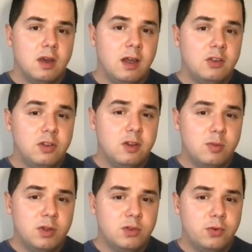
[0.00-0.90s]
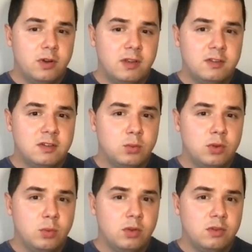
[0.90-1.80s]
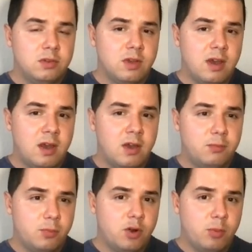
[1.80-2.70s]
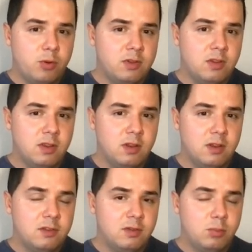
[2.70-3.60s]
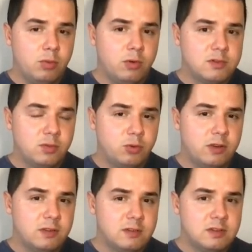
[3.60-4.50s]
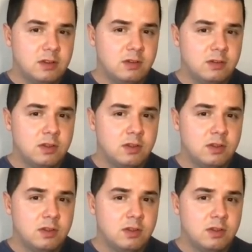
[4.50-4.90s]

Edge layer meant for us that we wanted to have proper D N S, points of presence, and